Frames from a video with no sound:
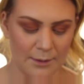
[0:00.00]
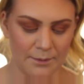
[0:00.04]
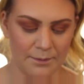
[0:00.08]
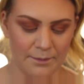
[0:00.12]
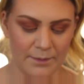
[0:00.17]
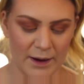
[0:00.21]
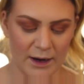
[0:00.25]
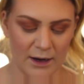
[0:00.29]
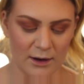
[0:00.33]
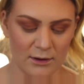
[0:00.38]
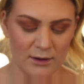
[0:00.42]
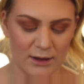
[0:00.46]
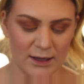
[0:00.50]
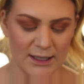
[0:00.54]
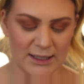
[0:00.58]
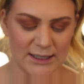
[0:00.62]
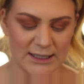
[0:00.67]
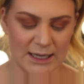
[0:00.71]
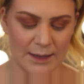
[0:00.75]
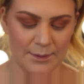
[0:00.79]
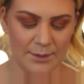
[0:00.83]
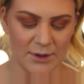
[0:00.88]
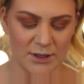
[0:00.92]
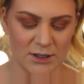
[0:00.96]
gonna barely
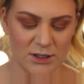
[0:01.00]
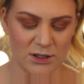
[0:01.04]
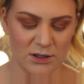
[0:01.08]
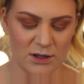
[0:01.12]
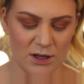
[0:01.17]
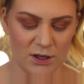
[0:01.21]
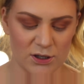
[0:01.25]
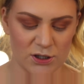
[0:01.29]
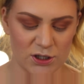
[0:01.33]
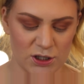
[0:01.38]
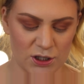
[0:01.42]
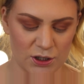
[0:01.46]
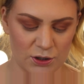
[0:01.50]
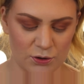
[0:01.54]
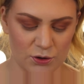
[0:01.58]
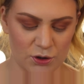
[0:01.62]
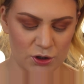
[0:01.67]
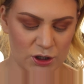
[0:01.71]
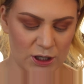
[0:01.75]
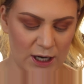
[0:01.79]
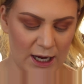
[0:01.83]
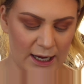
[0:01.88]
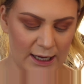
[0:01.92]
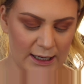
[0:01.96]
dip into those two
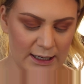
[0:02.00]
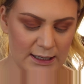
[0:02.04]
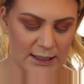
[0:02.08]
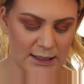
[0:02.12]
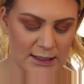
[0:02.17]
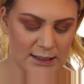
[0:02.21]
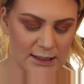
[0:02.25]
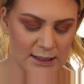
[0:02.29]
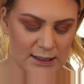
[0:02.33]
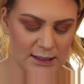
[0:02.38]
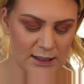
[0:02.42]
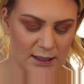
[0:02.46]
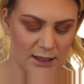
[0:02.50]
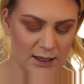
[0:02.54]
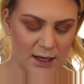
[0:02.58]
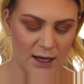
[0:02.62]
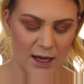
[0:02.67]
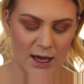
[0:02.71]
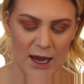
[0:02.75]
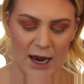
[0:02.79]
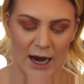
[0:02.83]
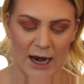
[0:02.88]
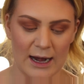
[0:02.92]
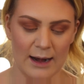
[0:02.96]
shades.
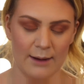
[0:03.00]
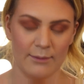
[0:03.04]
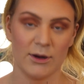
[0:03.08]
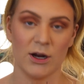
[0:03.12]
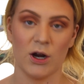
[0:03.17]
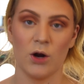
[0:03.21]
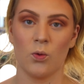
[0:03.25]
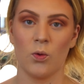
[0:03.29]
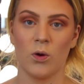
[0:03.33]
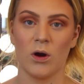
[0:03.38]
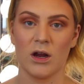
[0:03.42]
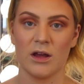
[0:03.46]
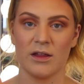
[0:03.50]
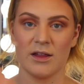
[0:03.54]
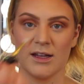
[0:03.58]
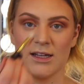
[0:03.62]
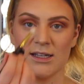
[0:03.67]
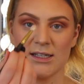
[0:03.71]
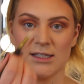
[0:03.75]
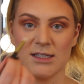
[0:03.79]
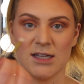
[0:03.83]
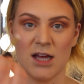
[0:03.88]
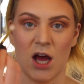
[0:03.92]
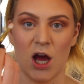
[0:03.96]
And I'm gonna work
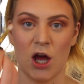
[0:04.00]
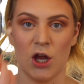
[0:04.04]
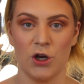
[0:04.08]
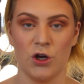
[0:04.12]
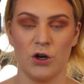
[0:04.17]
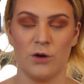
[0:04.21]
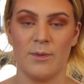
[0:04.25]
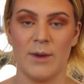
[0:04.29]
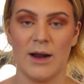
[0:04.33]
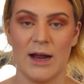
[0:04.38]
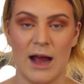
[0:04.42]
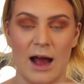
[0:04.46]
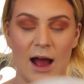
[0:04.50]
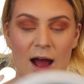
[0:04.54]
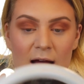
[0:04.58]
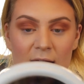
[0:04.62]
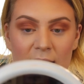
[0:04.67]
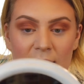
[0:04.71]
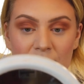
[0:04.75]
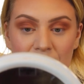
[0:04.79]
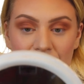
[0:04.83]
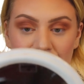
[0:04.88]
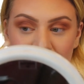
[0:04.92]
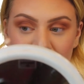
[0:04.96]
this under my
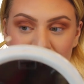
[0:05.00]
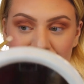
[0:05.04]
eye.